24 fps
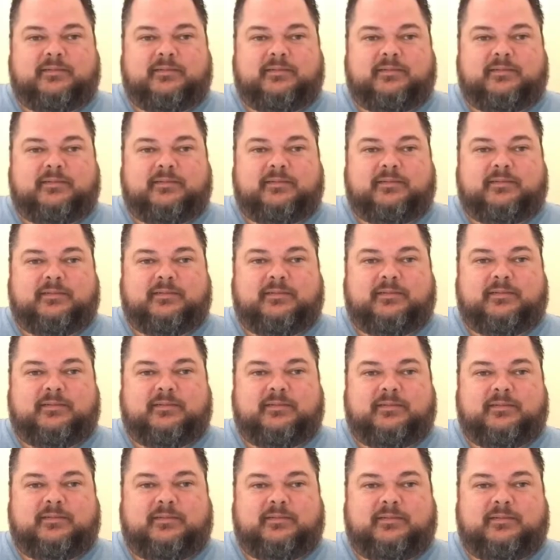
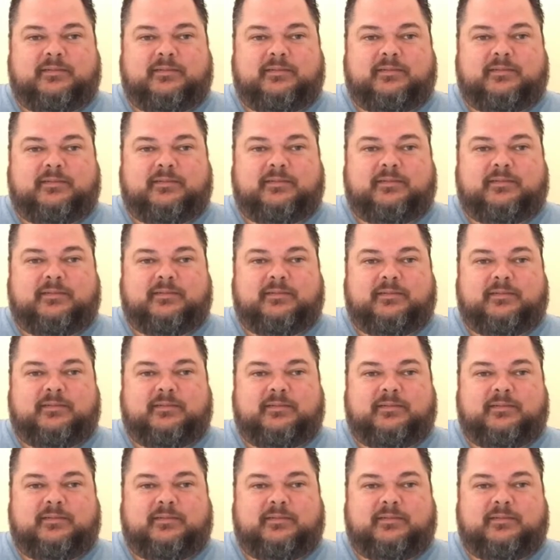
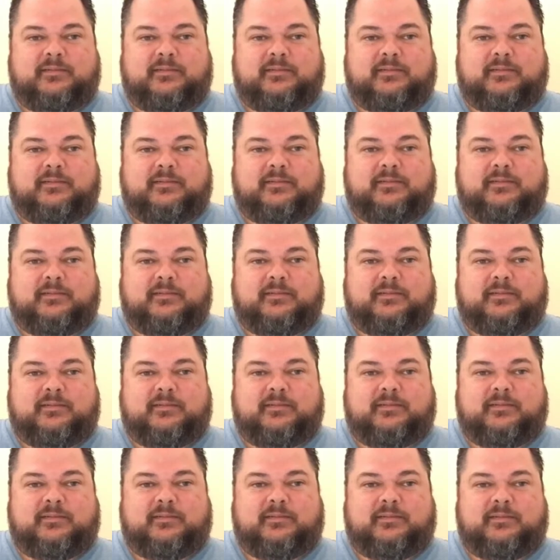
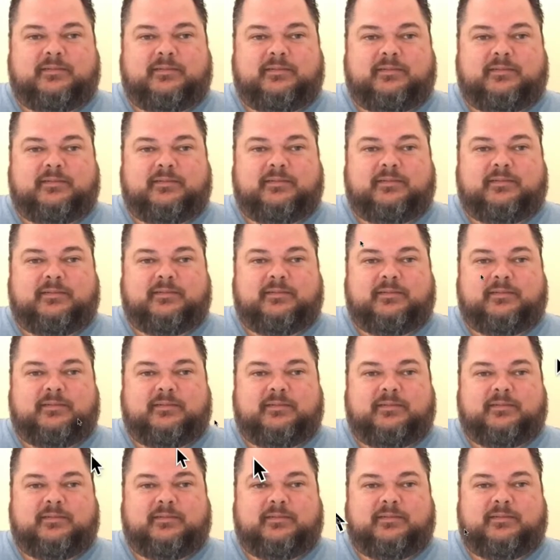
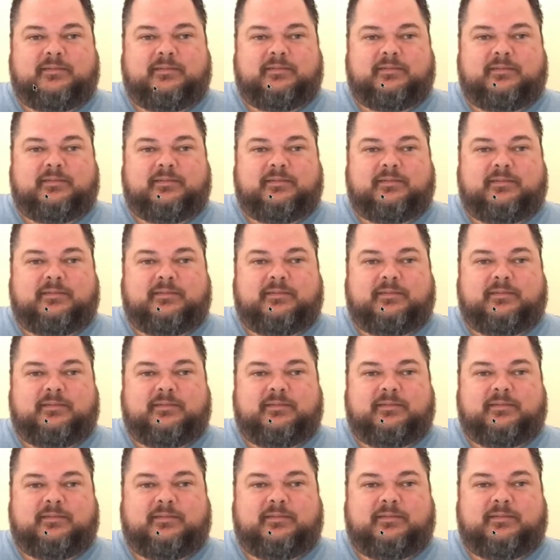(not speaking)